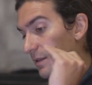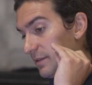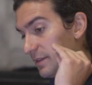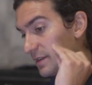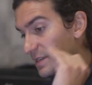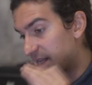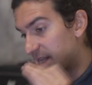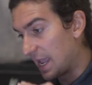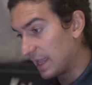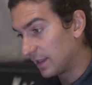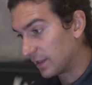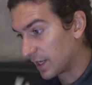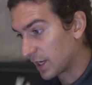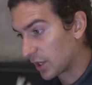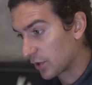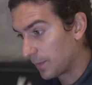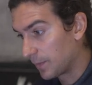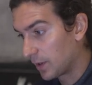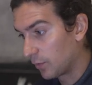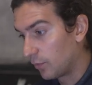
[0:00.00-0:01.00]
the scale
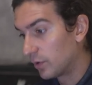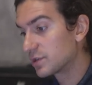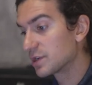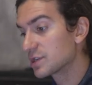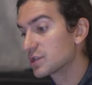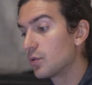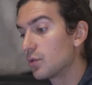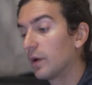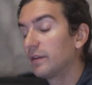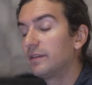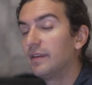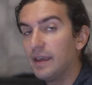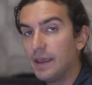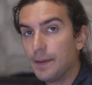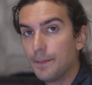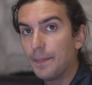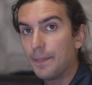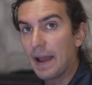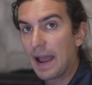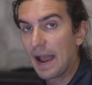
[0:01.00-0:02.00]
increment, which is going to
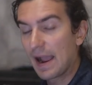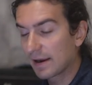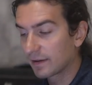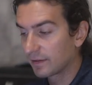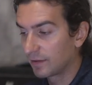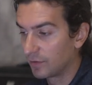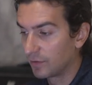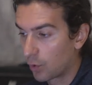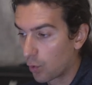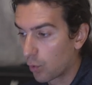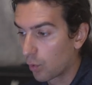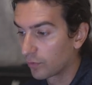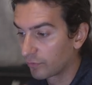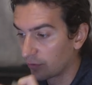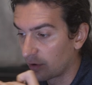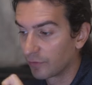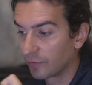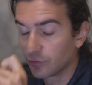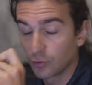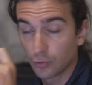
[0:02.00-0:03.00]
impact the
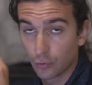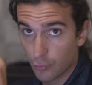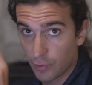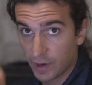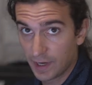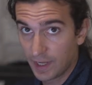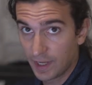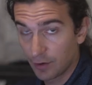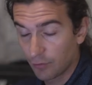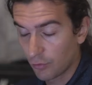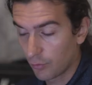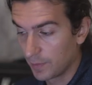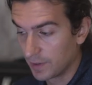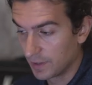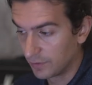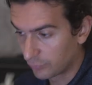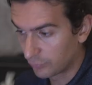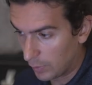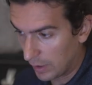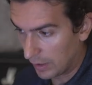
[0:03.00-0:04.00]
horizontal grid
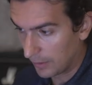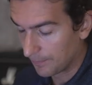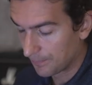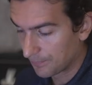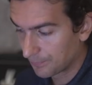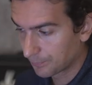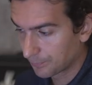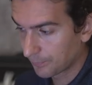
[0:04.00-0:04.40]
increment as well.